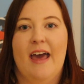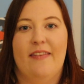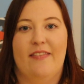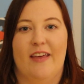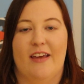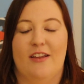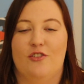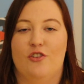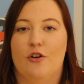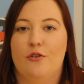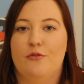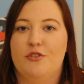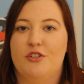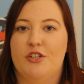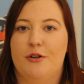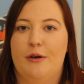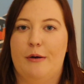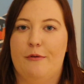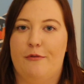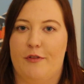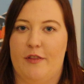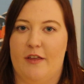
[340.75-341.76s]
They don't
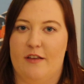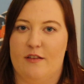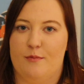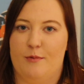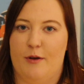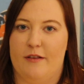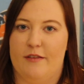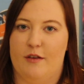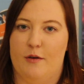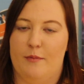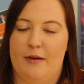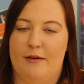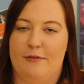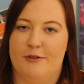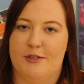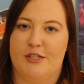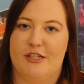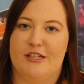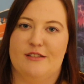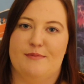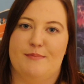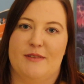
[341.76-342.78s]
do it for the espresso beverages,